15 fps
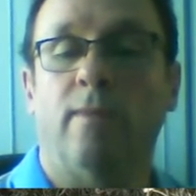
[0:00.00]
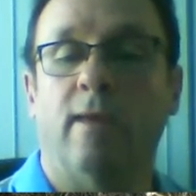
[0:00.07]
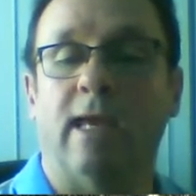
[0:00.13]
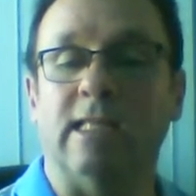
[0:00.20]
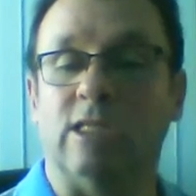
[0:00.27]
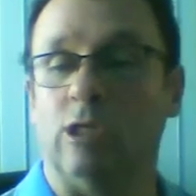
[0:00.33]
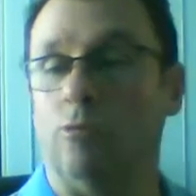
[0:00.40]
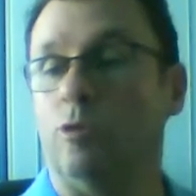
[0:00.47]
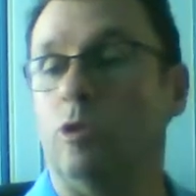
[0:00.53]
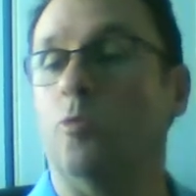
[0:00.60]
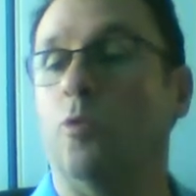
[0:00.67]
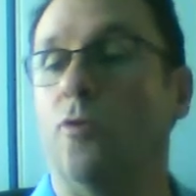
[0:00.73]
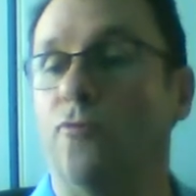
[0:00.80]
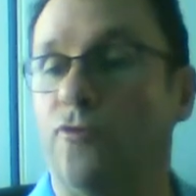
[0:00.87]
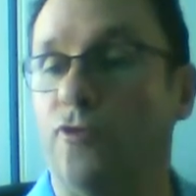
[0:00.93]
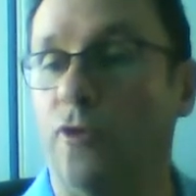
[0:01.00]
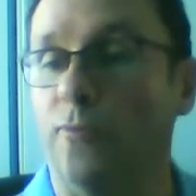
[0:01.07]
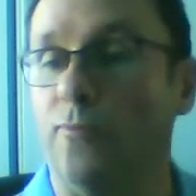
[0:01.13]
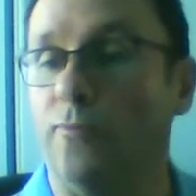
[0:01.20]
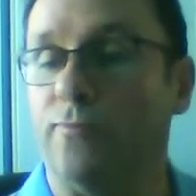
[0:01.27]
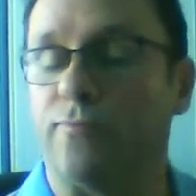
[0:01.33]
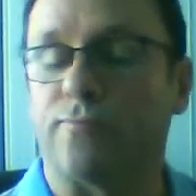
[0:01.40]
until you want to.
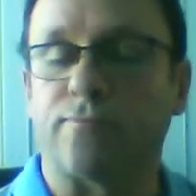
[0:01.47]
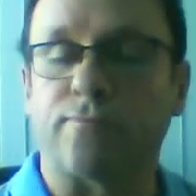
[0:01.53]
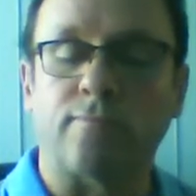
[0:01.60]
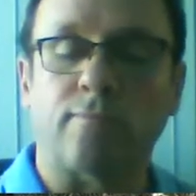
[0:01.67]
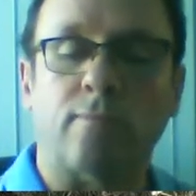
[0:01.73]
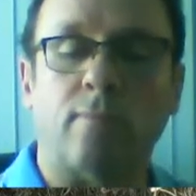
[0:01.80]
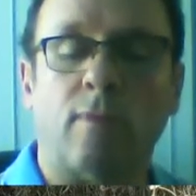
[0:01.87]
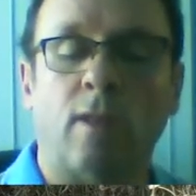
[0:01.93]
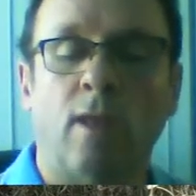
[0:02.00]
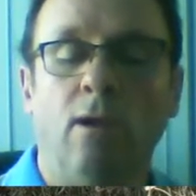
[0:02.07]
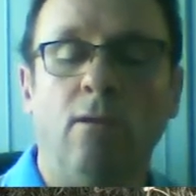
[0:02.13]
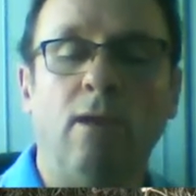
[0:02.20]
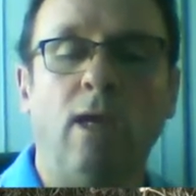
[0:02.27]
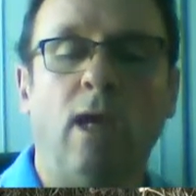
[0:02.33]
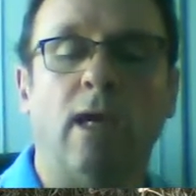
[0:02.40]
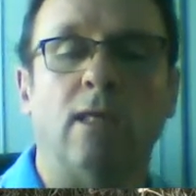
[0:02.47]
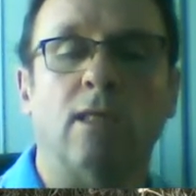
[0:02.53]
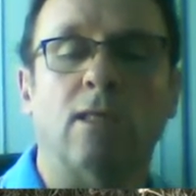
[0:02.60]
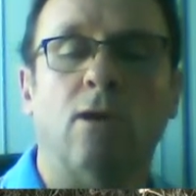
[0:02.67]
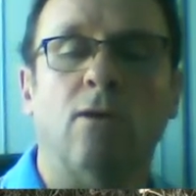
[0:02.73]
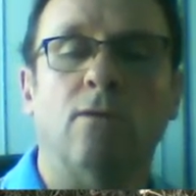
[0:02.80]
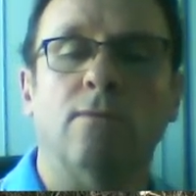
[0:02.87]
Okay,
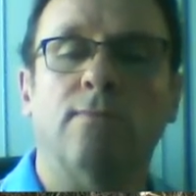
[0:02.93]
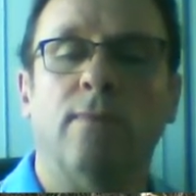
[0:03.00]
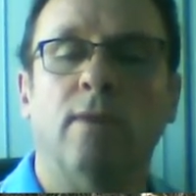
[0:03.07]
so